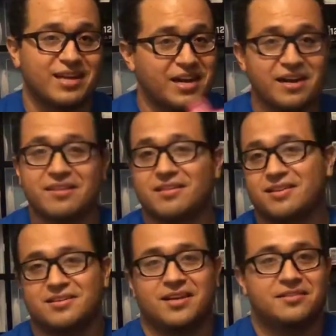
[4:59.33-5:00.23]
than
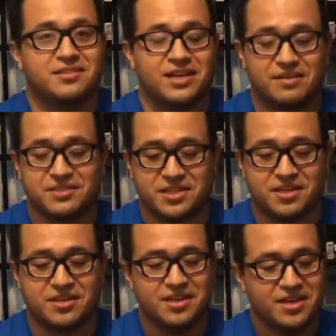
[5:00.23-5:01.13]
anything else that I've
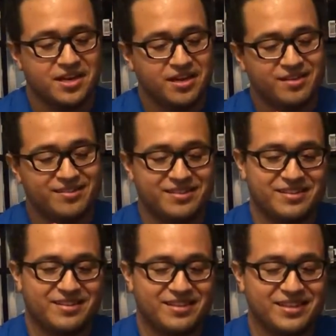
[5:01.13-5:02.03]
seen.
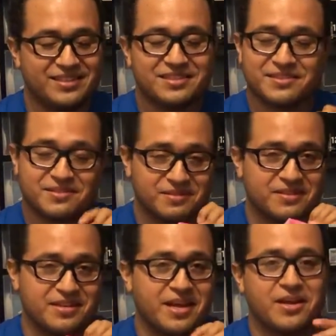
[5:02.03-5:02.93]

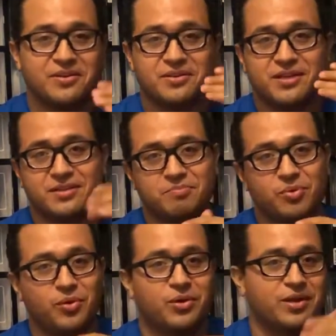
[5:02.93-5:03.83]
the nail at the
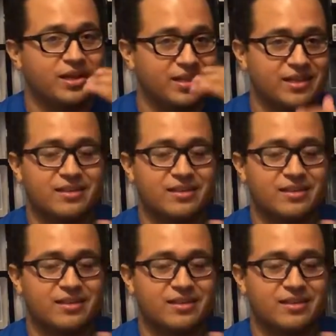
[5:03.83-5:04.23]
board, and